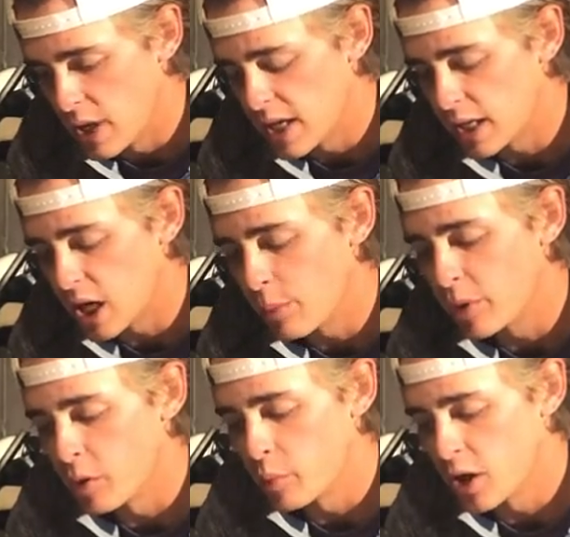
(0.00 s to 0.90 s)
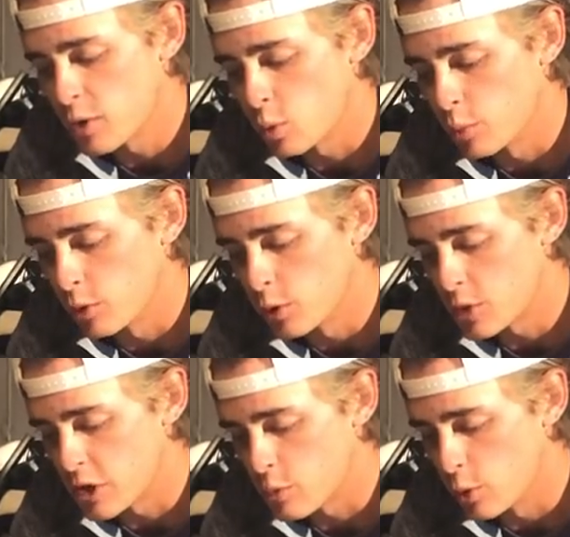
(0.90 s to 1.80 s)
hitting up on putts will
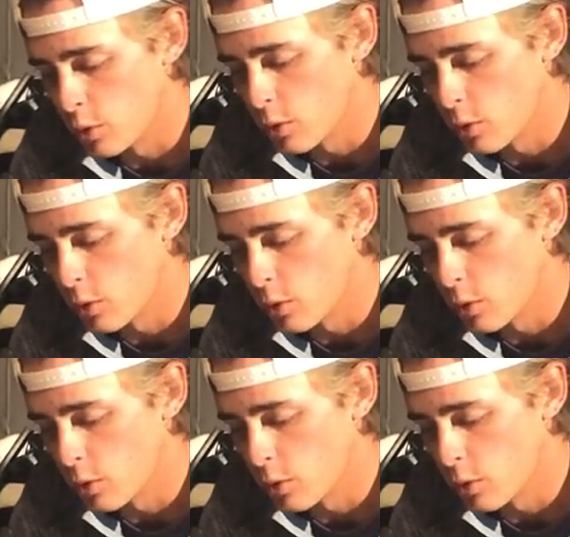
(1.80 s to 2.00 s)
produce a smoother